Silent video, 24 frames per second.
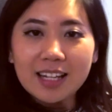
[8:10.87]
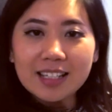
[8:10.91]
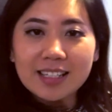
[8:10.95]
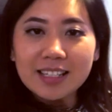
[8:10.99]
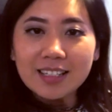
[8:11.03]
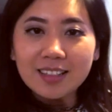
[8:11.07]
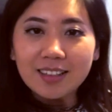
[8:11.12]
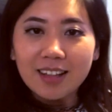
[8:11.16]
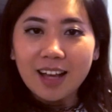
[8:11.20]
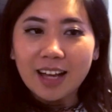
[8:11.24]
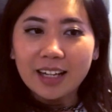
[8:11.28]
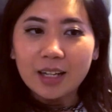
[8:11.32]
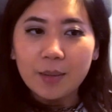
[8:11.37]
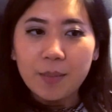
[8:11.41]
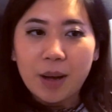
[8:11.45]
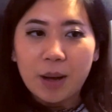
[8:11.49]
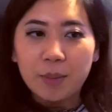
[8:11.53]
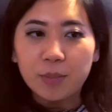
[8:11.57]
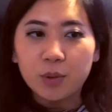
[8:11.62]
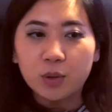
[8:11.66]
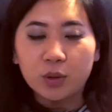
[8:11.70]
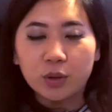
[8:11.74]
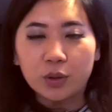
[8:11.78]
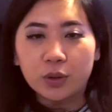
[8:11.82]
I didn't like
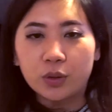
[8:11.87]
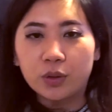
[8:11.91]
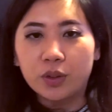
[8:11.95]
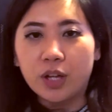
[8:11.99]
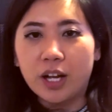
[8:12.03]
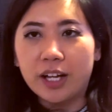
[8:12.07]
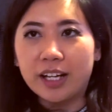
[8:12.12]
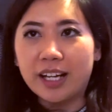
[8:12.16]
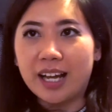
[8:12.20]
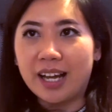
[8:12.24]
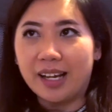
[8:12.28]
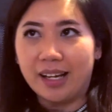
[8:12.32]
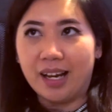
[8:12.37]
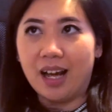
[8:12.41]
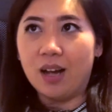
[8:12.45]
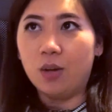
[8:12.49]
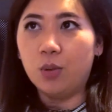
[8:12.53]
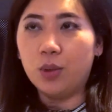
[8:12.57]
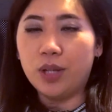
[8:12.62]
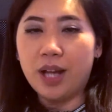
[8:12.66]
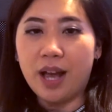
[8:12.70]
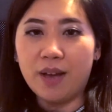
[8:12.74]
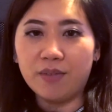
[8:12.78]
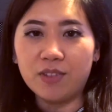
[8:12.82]
about Peru? Okay, I
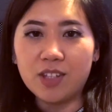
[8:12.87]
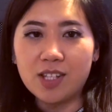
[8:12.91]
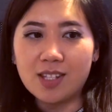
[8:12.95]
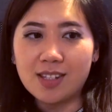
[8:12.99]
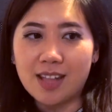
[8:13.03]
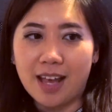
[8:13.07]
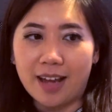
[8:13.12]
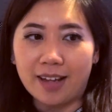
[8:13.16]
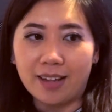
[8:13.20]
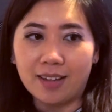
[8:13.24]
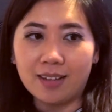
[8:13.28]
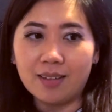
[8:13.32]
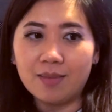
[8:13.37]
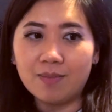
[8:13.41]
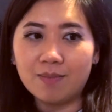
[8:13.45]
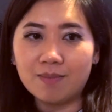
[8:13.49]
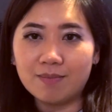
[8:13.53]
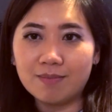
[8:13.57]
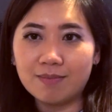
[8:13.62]
would have to say...